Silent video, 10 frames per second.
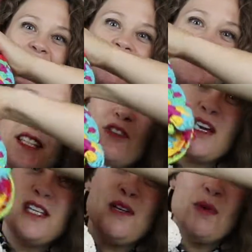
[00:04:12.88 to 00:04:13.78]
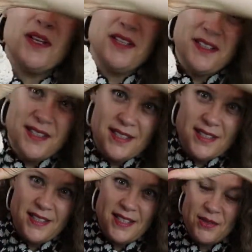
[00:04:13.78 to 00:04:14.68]
there's this crazy one
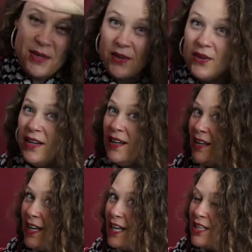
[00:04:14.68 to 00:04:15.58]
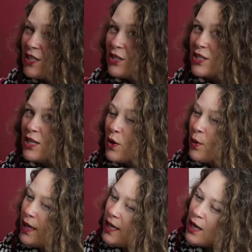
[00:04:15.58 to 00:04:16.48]
as well. So I'm just going to
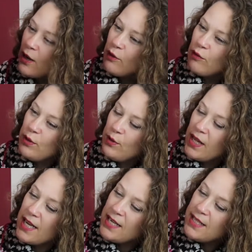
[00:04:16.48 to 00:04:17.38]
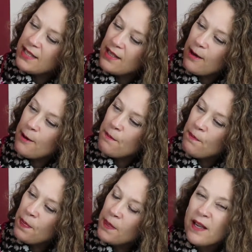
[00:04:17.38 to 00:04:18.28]
quickly go through these
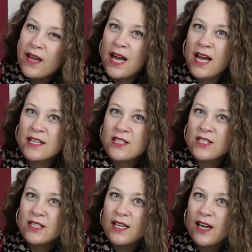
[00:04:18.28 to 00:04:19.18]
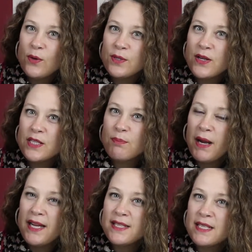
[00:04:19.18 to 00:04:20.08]
and also
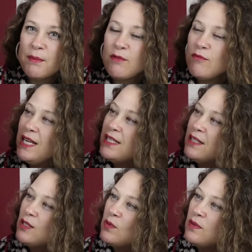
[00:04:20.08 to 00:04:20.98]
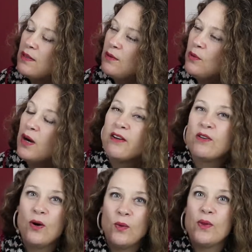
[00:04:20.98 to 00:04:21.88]
explain some of the reasons why I've
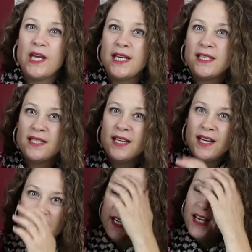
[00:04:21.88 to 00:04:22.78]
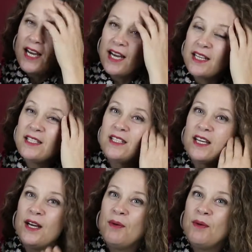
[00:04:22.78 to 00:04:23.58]
got all these, and